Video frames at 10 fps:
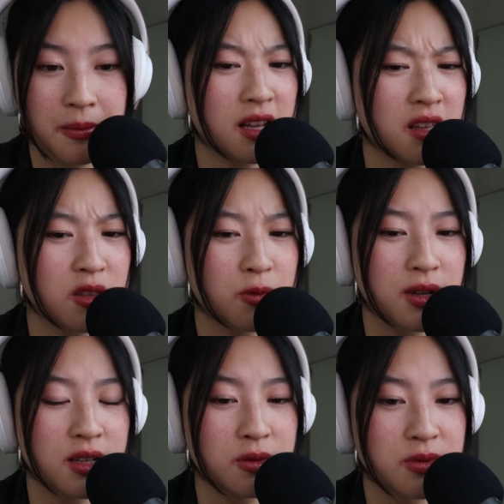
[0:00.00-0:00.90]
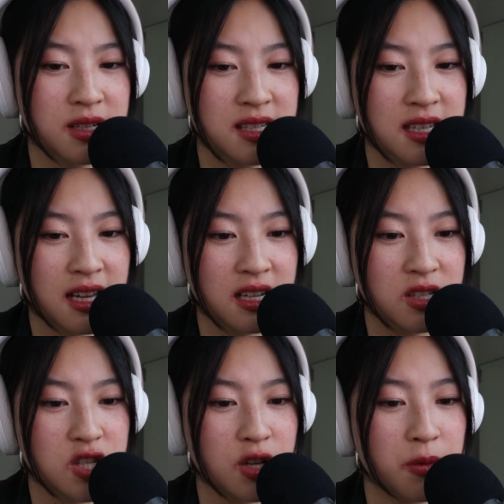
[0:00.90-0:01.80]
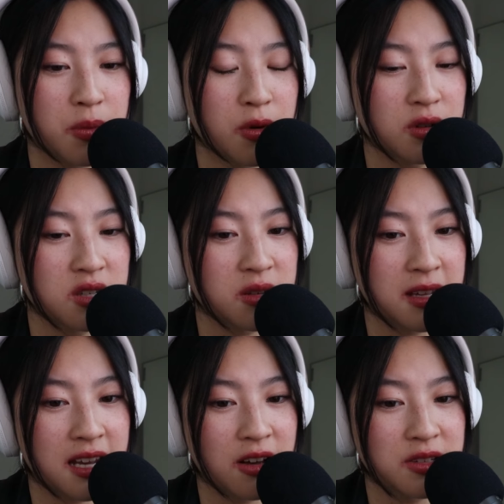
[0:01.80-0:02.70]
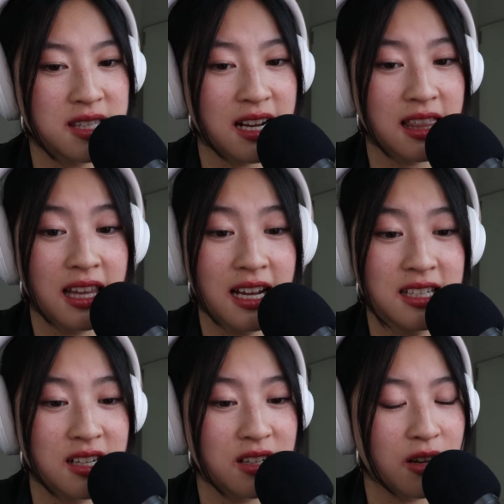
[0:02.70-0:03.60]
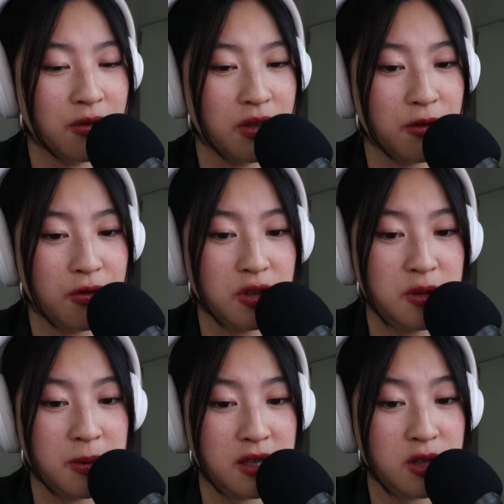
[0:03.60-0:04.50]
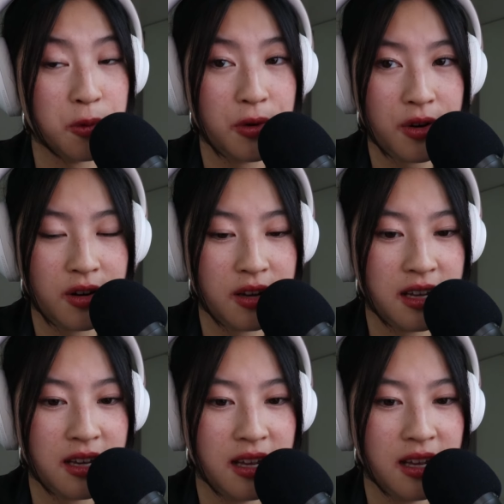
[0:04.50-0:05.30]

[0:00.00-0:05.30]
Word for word: But I think the real reason that it's so important to me now is that I liked it enough in the first place to work on it.